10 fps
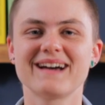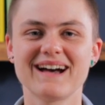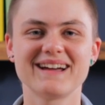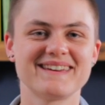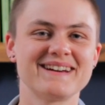
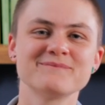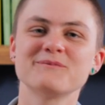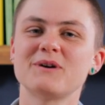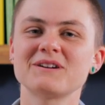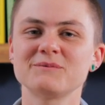Hi there,
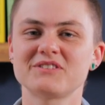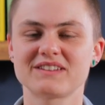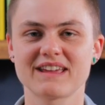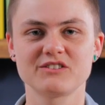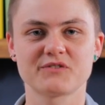welcome to
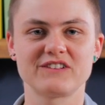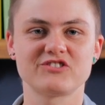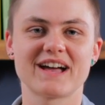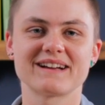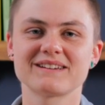today's Veg
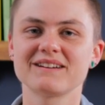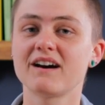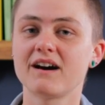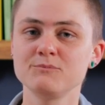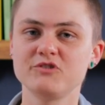Hack.
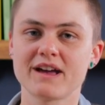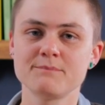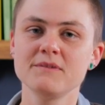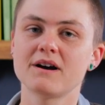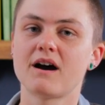I'm
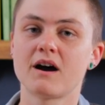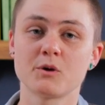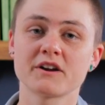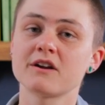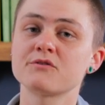Jem, I
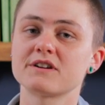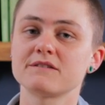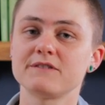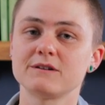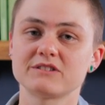work over at
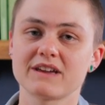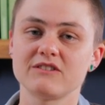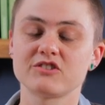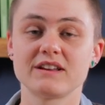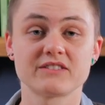the Field
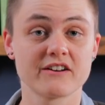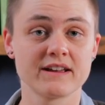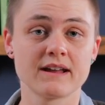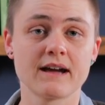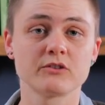Kitchen as our
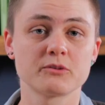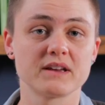in-house